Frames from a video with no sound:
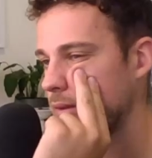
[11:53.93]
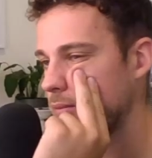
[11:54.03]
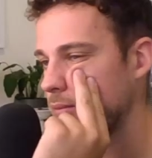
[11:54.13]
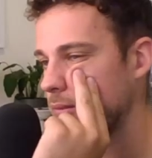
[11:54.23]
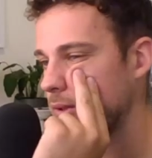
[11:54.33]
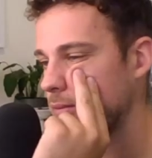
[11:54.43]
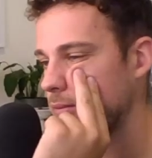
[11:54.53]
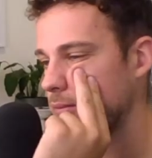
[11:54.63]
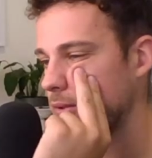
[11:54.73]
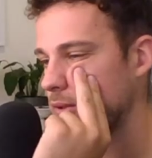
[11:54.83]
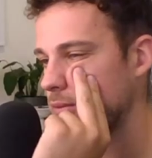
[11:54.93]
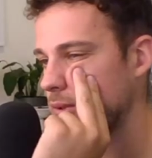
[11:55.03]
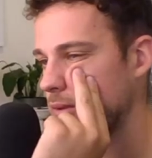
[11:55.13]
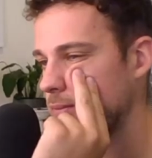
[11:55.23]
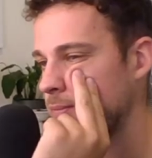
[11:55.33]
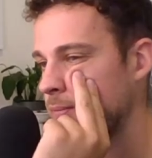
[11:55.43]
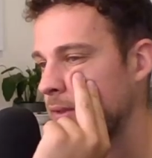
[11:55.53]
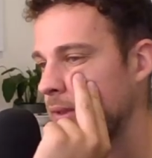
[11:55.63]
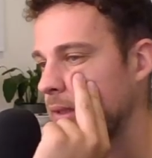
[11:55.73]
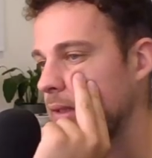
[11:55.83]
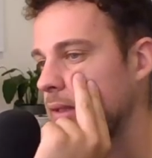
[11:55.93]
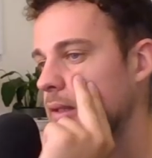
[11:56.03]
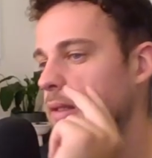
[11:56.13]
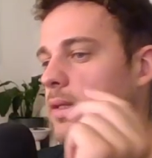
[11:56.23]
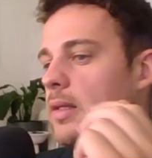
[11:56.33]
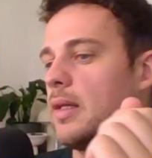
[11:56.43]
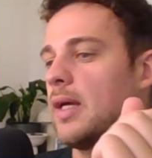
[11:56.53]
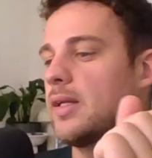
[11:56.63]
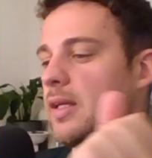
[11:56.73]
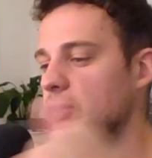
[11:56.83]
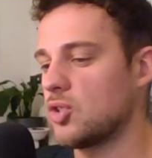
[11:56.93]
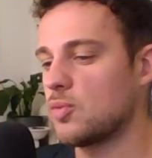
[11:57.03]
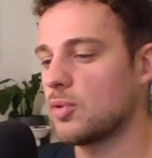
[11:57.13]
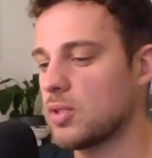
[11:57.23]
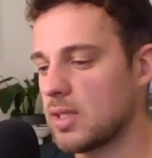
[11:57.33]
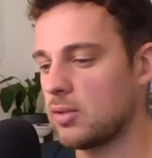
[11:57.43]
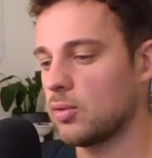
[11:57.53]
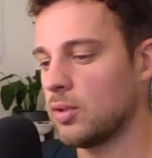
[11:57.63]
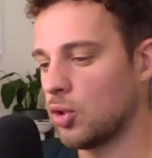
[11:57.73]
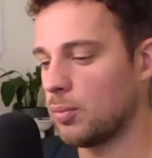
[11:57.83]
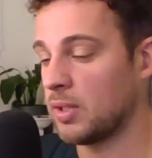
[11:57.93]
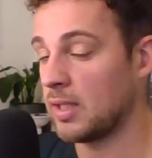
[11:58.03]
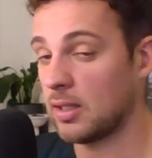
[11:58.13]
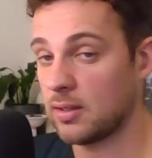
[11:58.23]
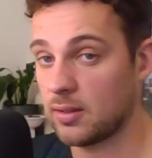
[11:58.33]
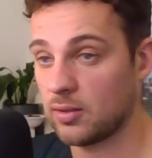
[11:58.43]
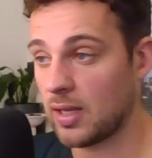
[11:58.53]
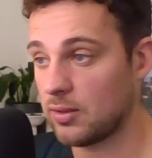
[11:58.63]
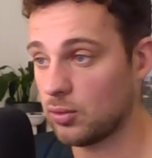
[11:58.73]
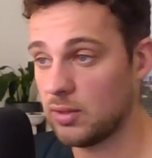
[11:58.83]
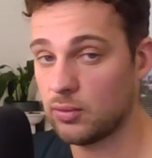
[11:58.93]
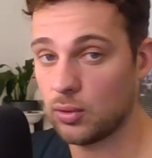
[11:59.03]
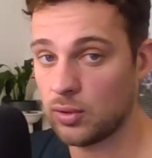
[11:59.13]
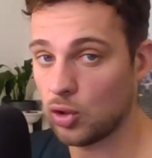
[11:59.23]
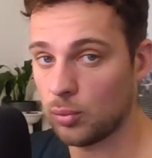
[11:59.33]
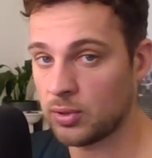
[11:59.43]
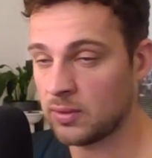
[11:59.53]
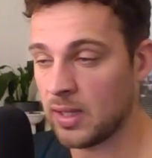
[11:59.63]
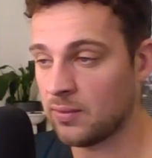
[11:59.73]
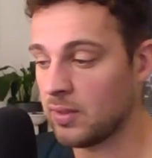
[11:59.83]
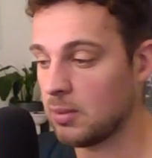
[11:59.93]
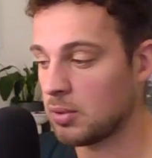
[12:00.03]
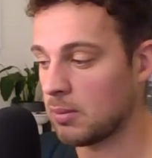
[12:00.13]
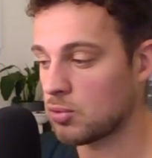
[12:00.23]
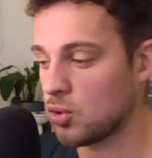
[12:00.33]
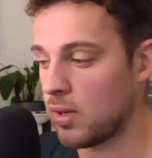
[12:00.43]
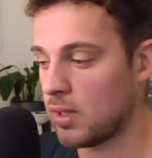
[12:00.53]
Yep, bishop here. And again, it's just because I know the opening, and I don't even know the opening that deep, and I'm sure I